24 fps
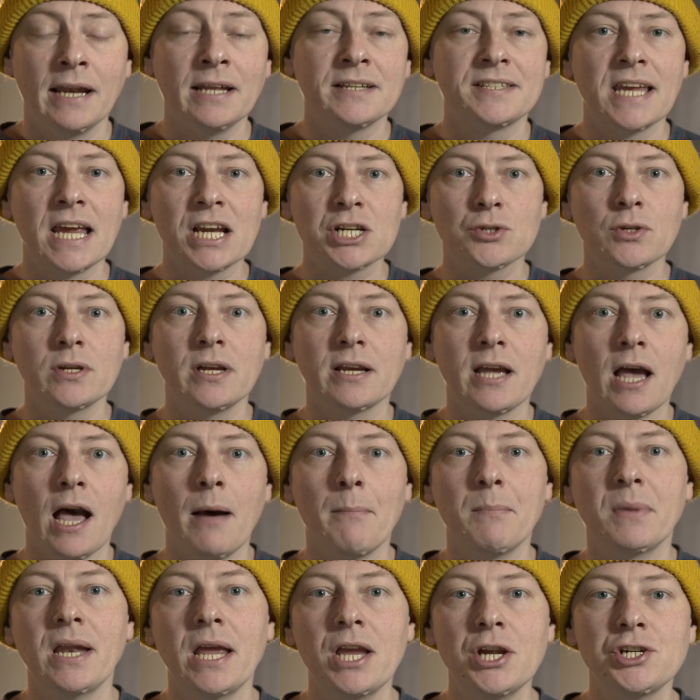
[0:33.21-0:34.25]
and it's actually a
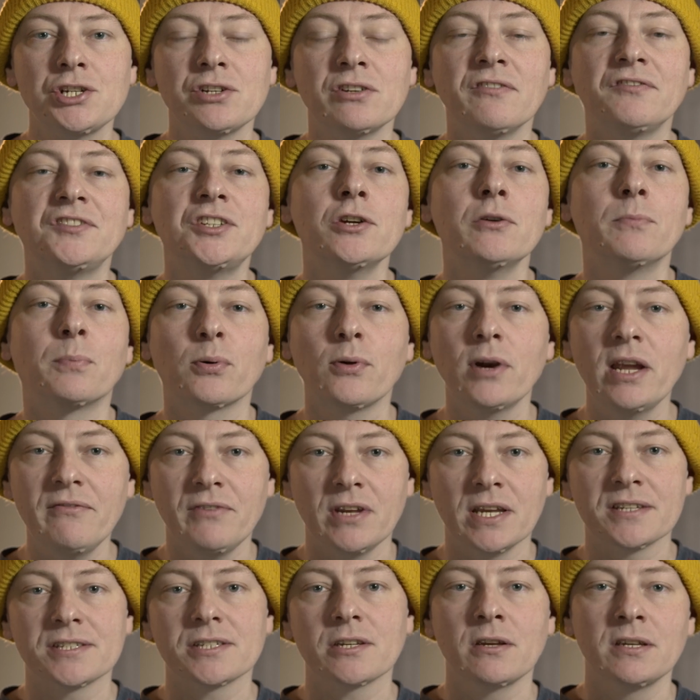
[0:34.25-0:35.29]
combination of two
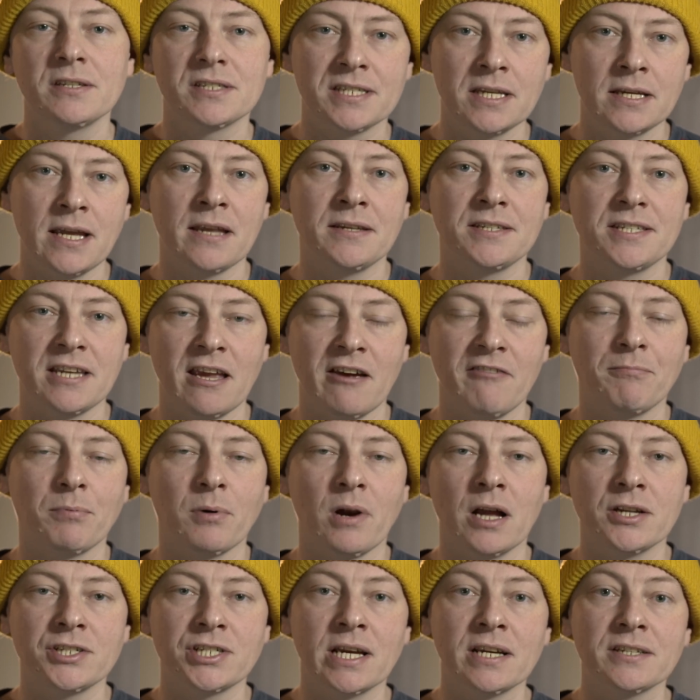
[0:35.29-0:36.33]
previous CNCF
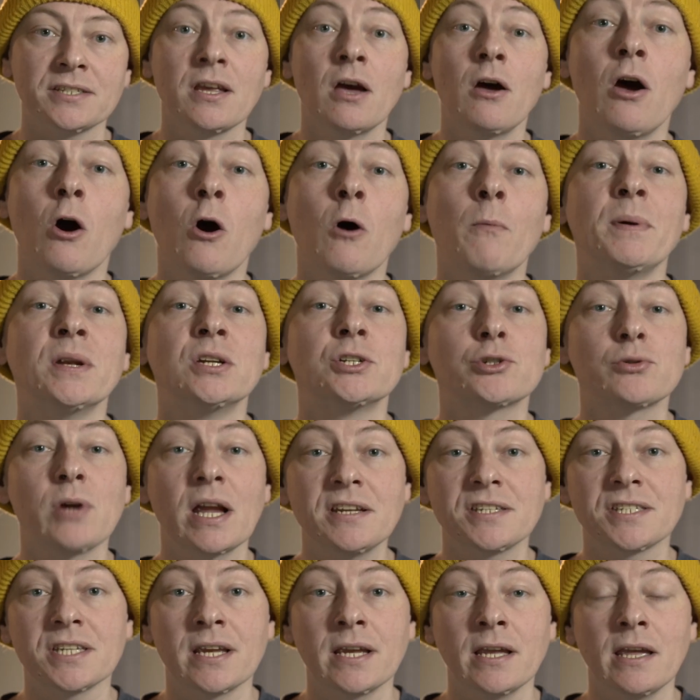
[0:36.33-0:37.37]
projects, Open
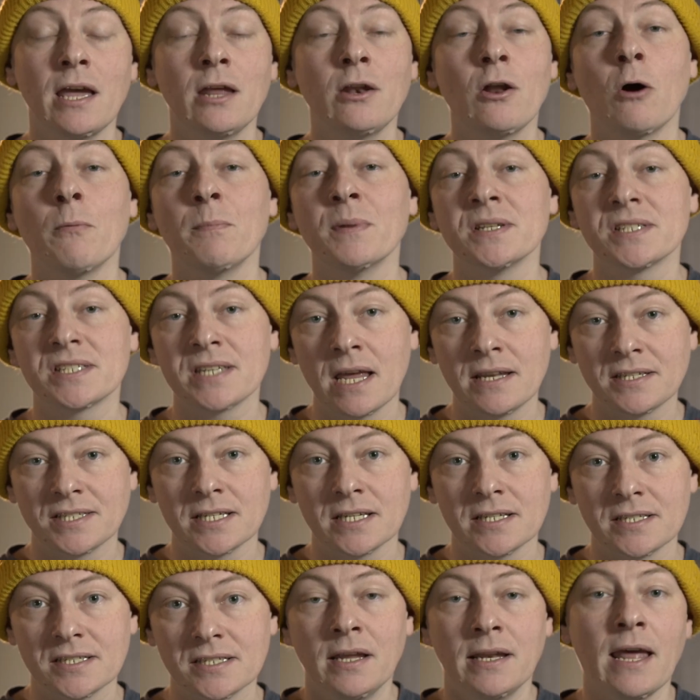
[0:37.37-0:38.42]
Tracing and Open
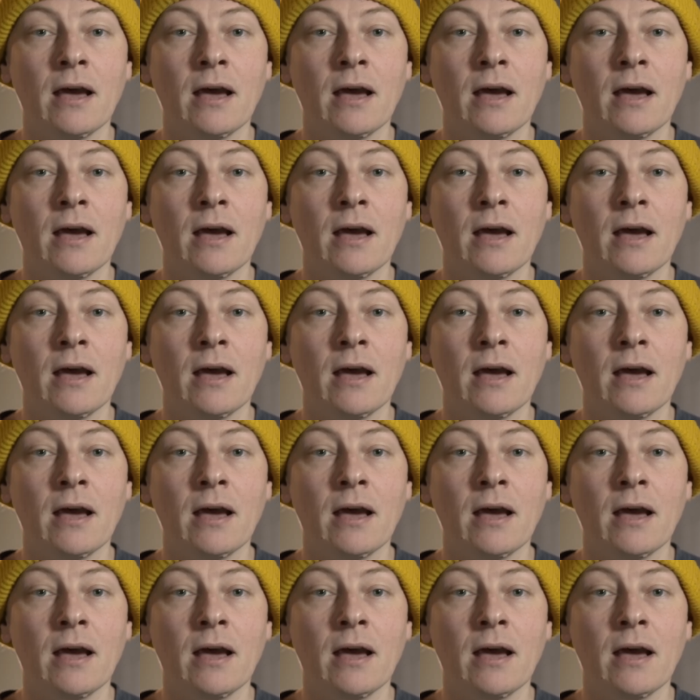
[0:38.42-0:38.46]
Census.